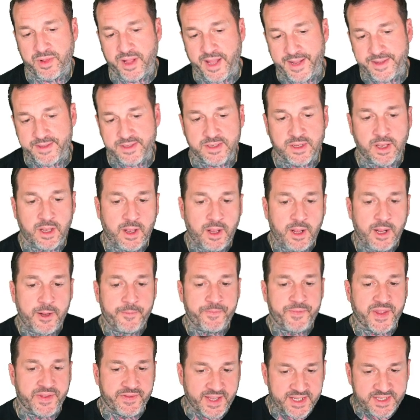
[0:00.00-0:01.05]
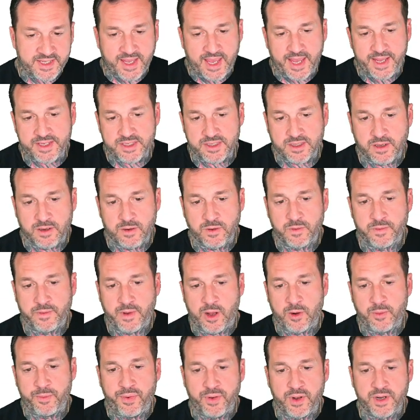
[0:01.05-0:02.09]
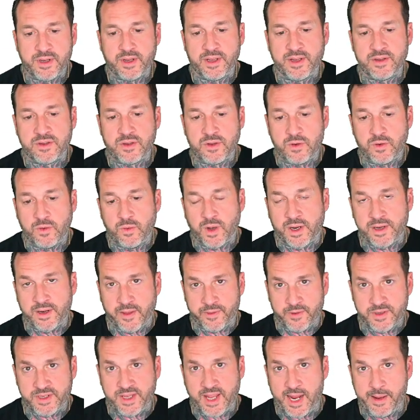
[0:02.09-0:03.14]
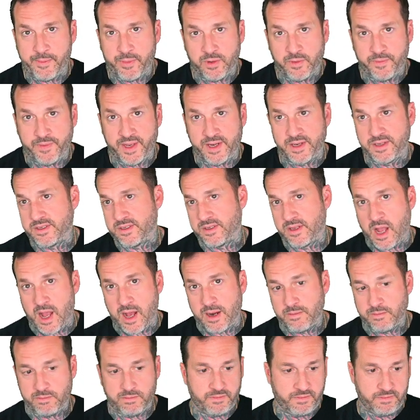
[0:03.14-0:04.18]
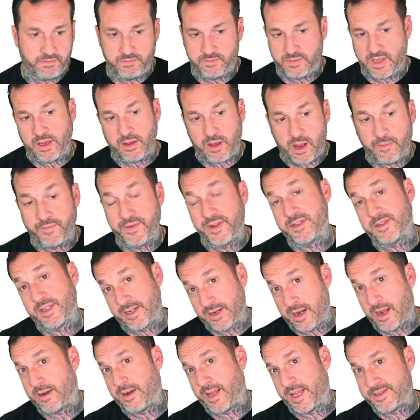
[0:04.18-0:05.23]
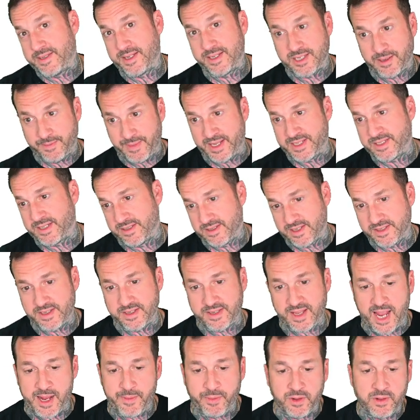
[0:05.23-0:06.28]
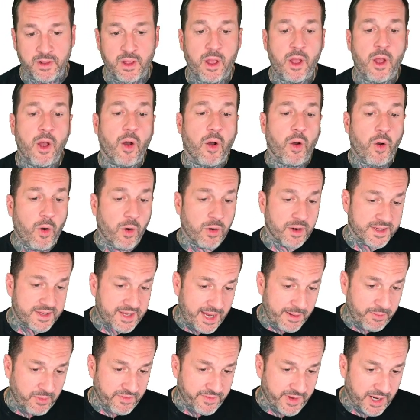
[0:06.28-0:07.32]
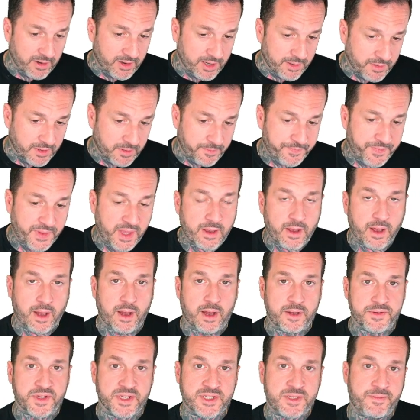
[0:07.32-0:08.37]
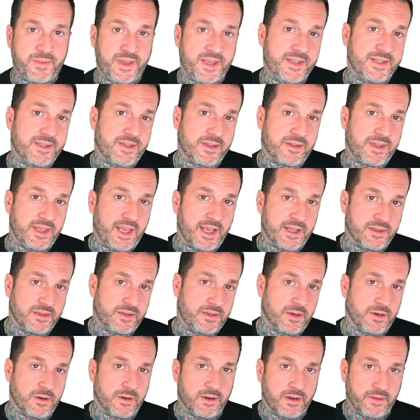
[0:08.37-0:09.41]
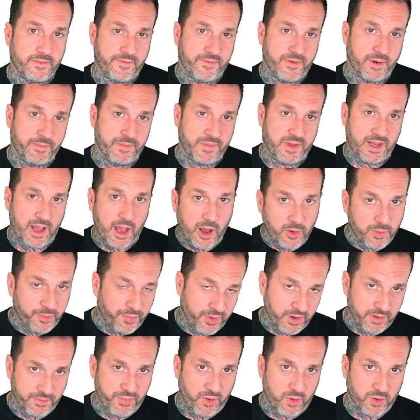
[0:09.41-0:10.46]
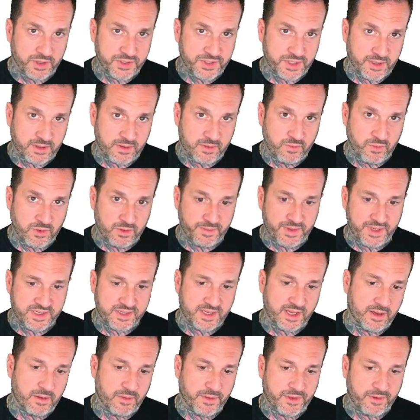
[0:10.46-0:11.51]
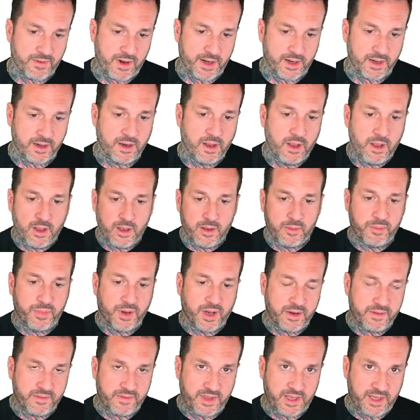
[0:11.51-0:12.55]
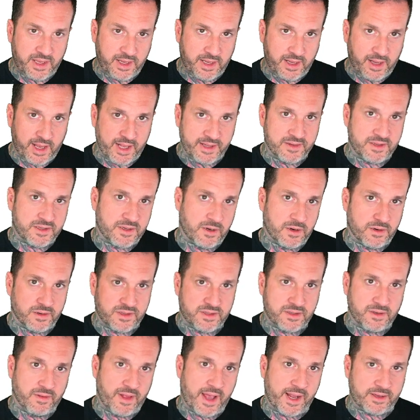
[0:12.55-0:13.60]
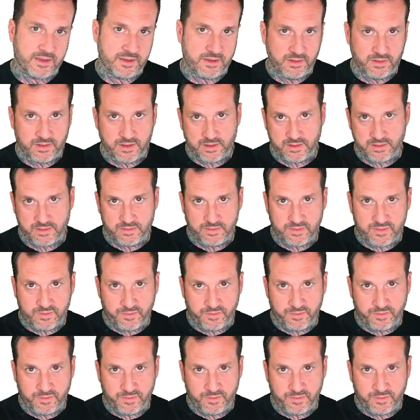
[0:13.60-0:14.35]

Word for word: plans. In this case, though, outputting to another table that is not, obviously not S S M S because it's a table, or a table variable, uh, just means that the insert from the output portion will be single-threaded, but the insert select to the